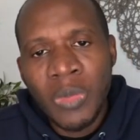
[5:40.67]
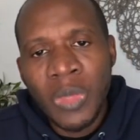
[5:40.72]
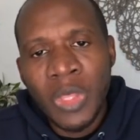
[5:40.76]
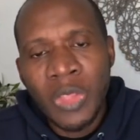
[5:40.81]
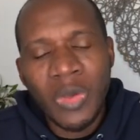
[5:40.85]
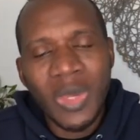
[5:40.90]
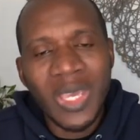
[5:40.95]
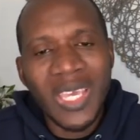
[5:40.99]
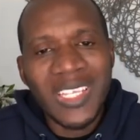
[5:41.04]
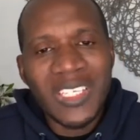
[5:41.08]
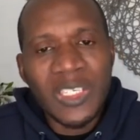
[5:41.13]

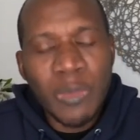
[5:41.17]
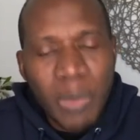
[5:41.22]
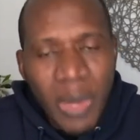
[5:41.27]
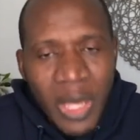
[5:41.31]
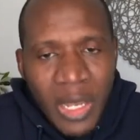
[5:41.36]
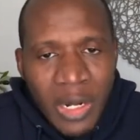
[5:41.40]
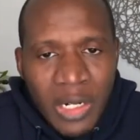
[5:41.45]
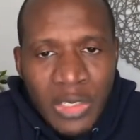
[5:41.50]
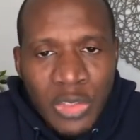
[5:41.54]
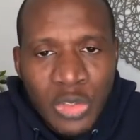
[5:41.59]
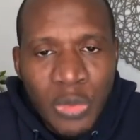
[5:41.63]
So it's
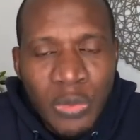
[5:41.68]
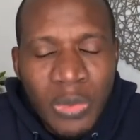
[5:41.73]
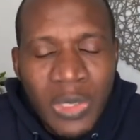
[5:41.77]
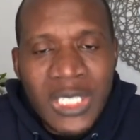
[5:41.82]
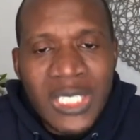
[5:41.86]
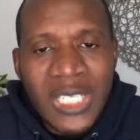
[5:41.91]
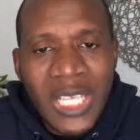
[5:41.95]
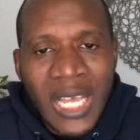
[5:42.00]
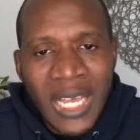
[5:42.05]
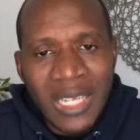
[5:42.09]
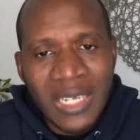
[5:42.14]
better to be
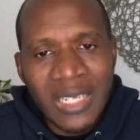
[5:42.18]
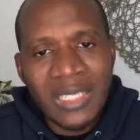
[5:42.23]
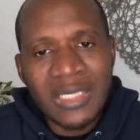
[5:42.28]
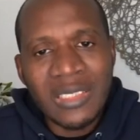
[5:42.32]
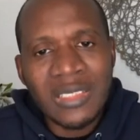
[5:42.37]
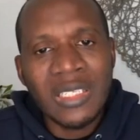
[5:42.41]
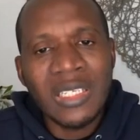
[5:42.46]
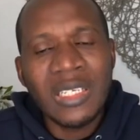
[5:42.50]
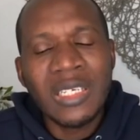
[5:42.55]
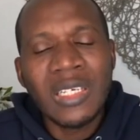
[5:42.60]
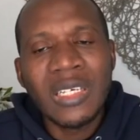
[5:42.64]

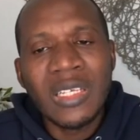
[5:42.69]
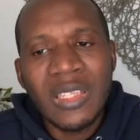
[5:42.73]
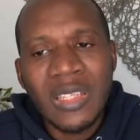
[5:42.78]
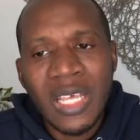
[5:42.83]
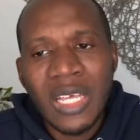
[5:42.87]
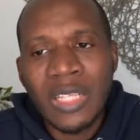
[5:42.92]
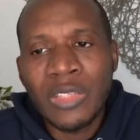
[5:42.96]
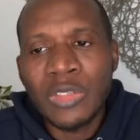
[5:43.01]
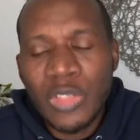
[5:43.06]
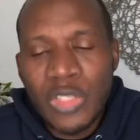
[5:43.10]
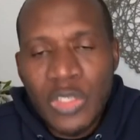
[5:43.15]
silent
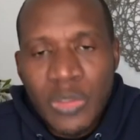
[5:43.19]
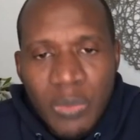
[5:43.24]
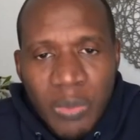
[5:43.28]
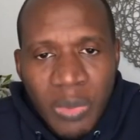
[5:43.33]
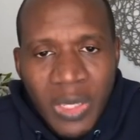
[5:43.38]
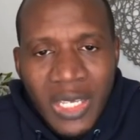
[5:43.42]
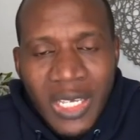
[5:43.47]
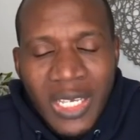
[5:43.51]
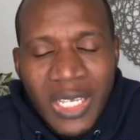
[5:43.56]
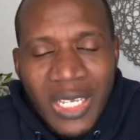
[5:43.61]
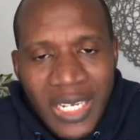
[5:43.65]
than to
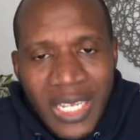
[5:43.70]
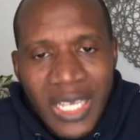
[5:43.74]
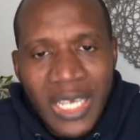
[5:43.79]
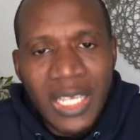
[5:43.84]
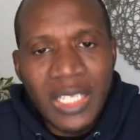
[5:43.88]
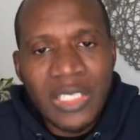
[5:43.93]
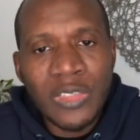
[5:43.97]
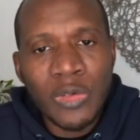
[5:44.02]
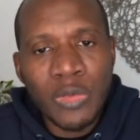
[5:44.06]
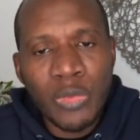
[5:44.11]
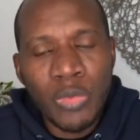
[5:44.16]
speak
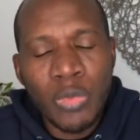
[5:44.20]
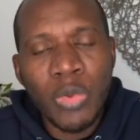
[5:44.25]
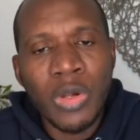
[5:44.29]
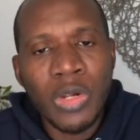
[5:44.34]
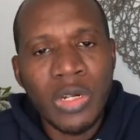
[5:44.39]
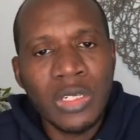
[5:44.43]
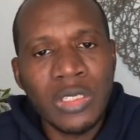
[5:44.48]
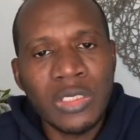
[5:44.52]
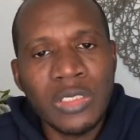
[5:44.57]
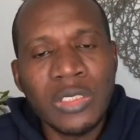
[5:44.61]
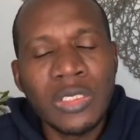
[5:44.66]
negative
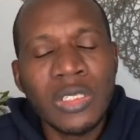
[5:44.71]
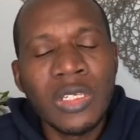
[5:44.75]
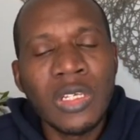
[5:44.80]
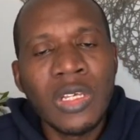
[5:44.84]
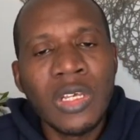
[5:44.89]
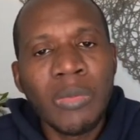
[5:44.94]
words.